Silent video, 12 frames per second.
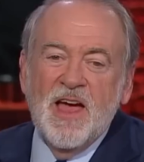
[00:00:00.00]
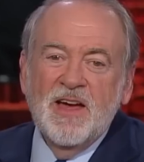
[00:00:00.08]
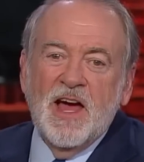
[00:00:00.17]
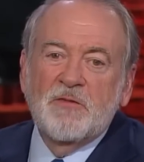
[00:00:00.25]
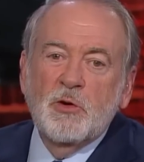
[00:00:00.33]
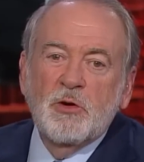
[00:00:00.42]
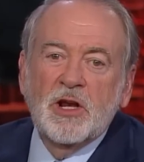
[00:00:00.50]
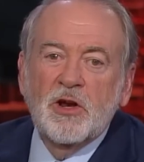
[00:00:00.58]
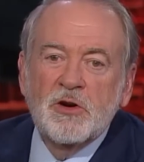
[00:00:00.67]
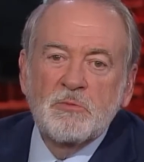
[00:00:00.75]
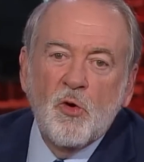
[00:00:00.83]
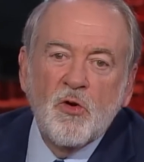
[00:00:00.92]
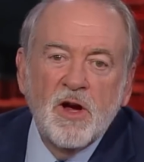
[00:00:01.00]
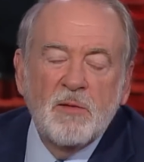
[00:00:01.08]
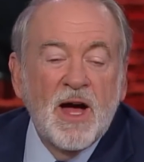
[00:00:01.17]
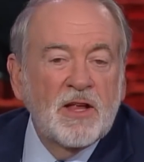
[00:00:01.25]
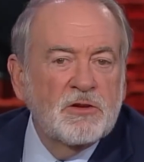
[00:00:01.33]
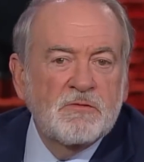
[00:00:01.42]
Now, if you want to learn more
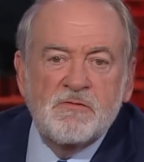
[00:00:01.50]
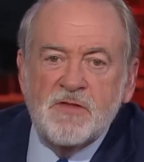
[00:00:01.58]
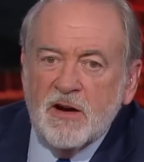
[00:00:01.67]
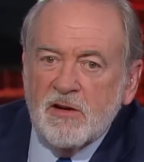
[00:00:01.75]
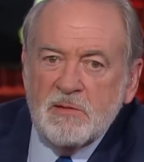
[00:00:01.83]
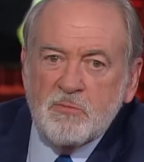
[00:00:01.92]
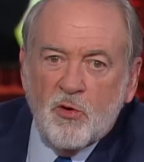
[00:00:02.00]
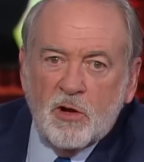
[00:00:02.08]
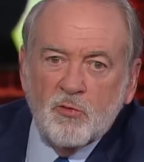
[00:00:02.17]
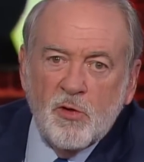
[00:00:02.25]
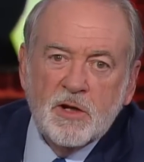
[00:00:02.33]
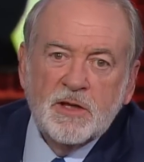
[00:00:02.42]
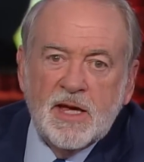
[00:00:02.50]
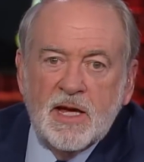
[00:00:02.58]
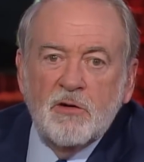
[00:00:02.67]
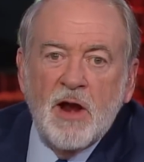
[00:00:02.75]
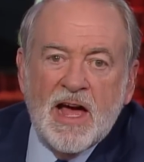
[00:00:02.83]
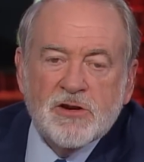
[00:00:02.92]
about the very important work of the
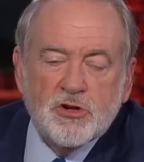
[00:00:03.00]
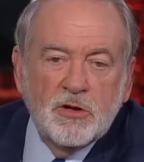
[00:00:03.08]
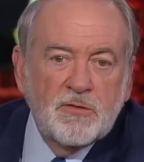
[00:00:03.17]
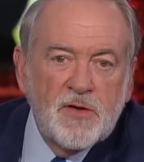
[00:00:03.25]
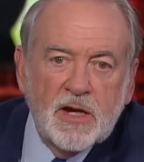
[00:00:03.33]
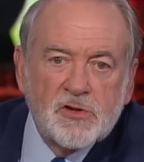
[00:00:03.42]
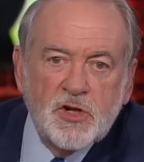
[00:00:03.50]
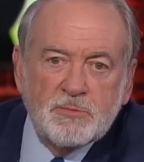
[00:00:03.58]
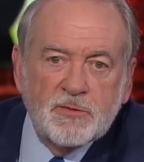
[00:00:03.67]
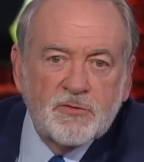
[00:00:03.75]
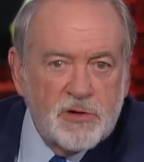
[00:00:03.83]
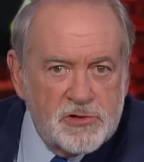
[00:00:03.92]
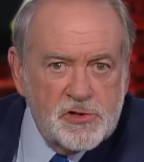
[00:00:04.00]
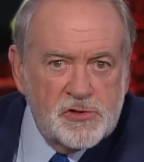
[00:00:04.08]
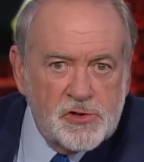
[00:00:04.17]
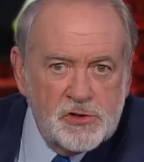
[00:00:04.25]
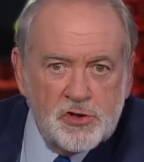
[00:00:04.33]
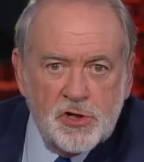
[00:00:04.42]
International Fellowship of
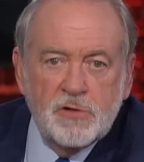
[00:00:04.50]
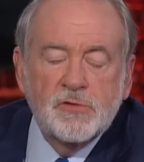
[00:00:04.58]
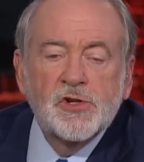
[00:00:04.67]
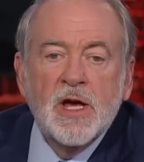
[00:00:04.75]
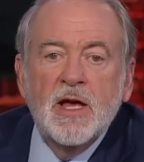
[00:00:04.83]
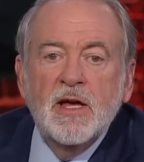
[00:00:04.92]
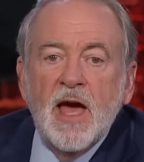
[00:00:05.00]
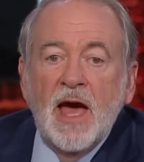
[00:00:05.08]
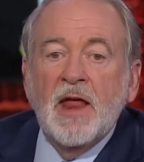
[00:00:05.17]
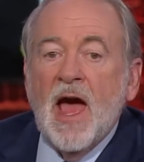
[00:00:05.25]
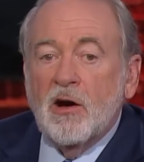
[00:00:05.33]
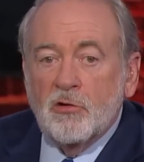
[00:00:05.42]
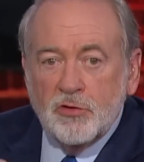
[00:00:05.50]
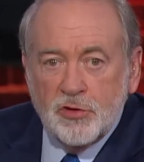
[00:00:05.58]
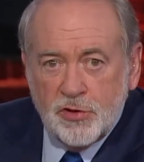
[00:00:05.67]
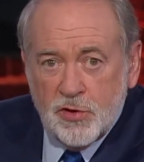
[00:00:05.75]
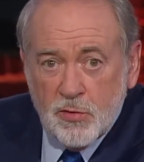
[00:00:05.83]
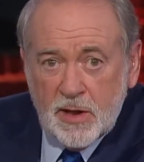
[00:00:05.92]
Christians and Jews and how
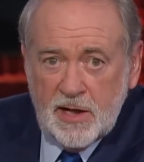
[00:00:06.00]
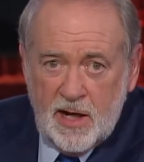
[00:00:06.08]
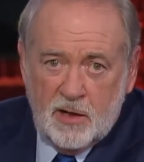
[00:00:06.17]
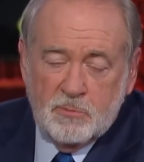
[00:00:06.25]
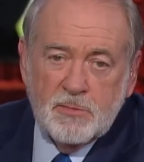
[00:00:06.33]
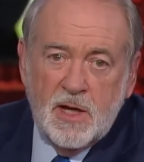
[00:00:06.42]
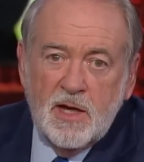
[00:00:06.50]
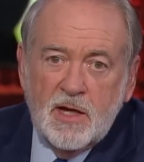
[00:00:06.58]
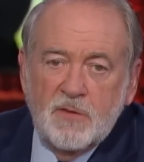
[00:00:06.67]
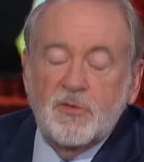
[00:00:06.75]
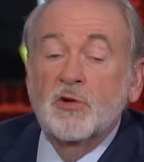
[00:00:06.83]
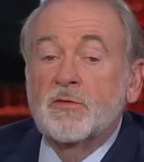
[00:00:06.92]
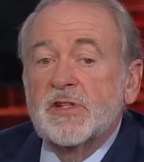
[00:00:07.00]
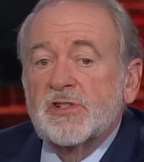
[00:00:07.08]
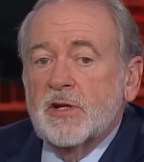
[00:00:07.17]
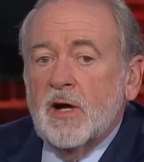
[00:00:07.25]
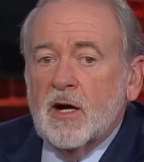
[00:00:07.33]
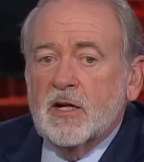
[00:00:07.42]
you can help, if you'll
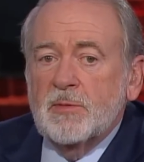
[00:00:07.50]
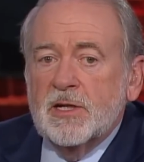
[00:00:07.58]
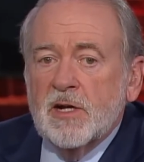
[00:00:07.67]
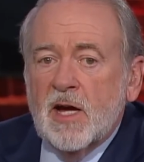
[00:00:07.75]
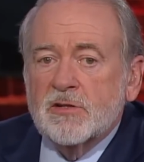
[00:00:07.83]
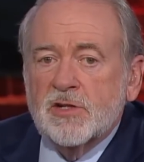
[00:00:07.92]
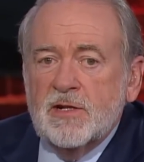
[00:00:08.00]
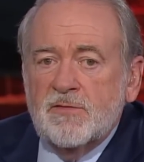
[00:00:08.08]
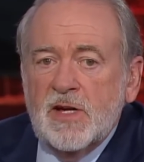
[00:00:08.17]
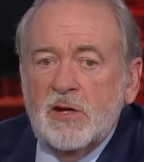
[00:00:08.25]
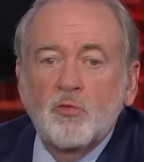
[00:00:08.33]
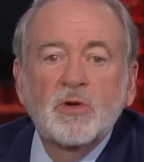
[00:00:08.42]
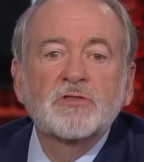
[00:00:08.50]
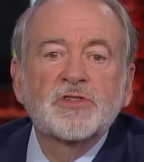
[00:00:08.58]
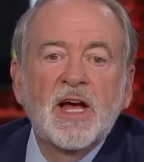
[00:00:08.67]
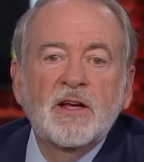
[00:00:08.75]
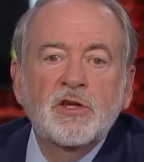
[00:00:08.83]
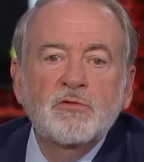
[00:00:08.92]
visit Huckabee.tv, we'll
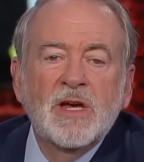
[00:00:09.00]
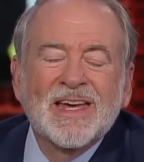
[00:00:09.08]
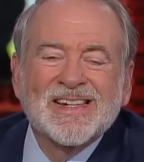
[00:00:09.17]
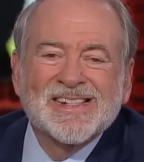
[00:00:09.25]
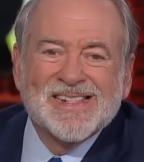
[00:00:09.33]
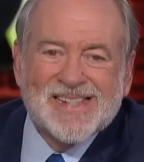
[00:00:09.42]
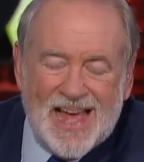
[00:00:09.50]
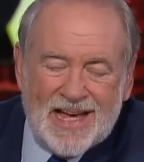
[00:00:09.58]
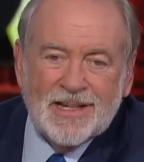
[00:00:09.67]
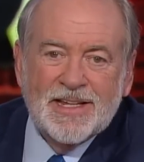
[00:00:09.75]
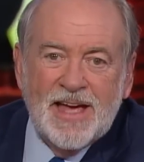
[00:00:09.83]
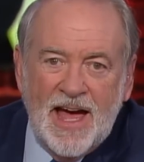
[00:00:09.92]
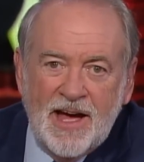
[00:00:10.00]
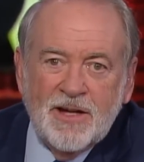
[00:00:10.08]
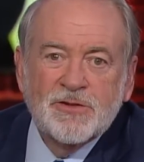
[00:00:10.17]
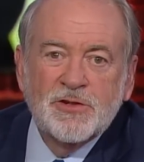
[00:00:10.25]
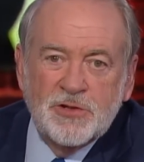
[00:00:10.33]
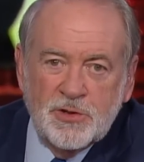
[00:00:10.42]
tell you exactly
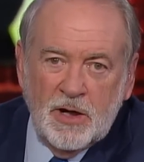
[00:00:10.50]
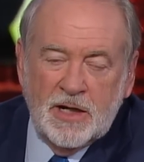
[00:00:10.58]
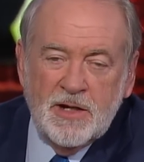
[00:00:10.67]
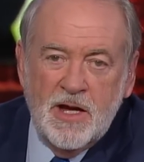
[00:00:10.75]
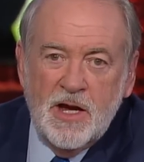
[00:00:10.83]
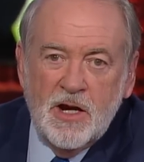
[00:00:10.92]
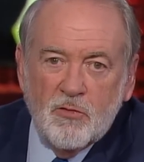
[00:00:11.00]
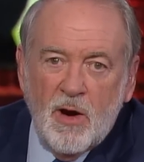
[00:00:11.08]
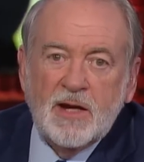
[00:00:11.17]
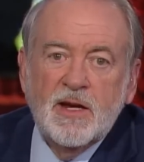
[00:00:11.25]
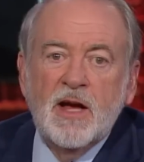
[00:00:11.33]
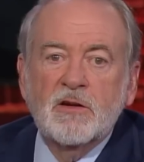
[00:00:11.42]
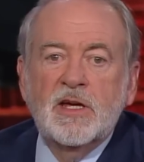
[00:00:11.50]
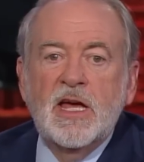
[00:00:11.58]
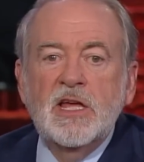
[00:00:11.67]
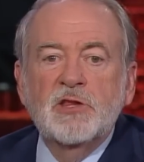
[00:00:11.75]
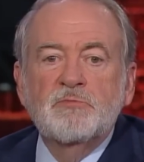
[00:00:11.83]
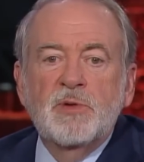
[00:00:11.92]
how to do it. Right now,
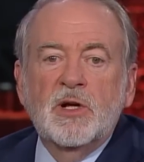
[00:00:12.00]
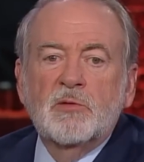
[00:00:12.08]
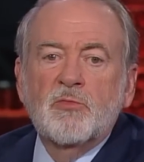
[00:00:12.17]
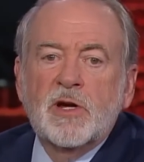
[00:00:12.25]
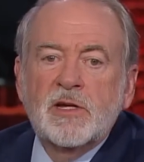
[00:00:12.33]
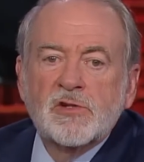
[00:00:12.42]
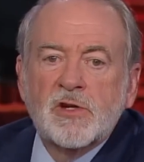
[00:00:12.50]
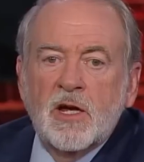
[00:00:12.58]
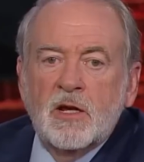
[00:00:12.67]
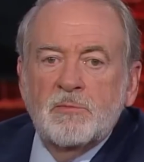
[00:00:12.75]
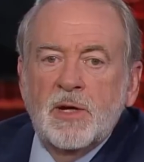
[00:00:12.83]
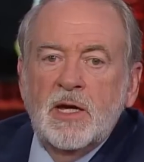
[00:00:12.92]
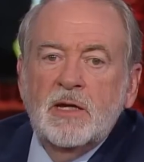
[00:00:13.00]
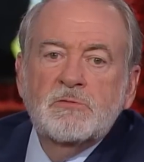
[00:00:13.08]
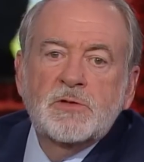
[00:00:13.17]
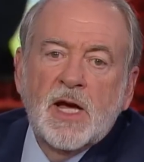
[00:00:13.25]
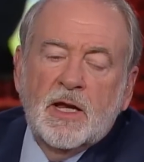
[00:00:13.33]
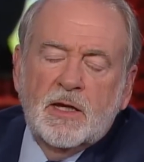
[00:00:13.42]
Keith Bilbrey is going to be
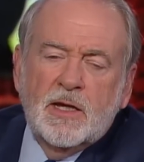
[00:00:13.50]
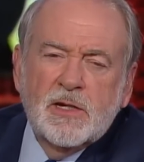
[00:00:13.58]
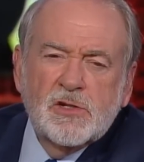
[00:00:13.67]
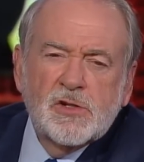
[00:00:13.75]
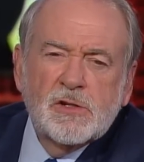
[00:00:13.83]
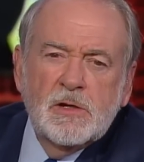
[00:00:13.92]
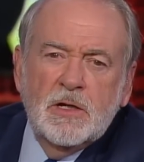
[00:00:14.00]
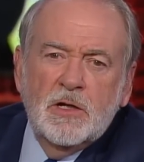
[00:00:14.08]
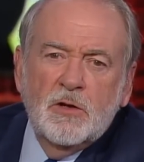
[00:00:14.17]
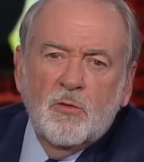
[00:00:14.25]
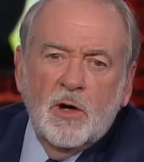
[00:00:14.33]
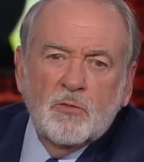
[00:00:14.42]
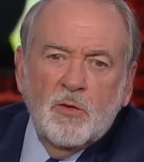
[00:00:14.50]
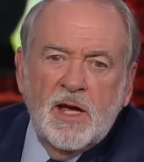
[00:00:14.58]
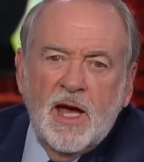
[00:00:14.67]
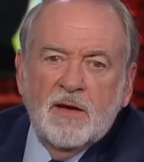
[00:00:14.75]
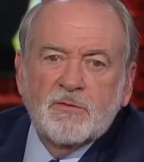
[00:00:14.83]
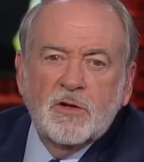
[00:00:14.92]
telling us what we
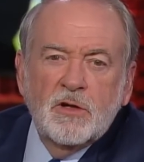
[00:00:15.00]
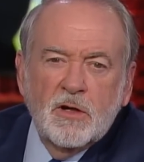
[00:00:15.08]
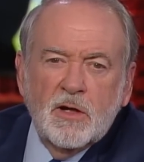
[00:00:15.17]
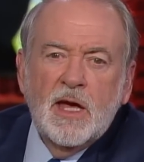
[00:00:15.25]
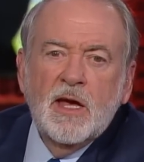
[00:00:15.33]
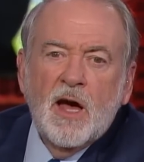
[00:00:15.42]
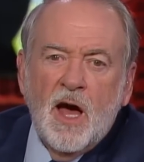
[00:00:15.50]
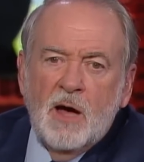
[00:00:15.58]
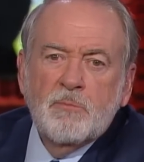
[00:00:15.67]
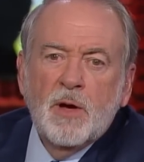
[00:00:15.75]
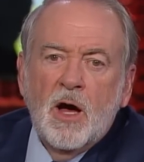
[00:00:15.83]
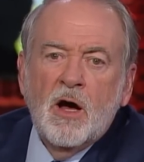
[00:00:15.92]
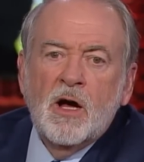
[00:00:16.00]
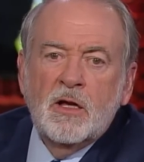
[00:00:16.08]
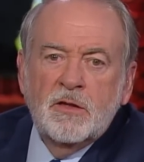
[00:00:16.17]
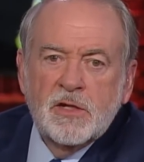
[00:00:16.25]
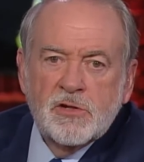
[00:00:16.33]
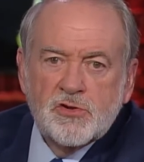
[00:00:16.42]
have cooking up
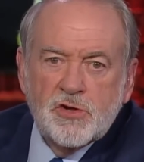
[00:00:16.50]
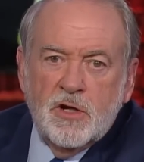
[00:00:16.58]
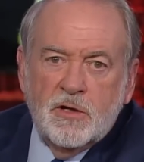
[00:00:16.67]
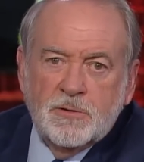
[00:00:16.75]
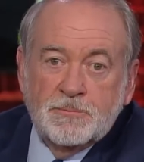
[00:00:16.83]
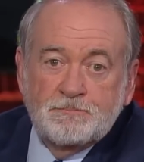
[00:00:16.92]
on this show.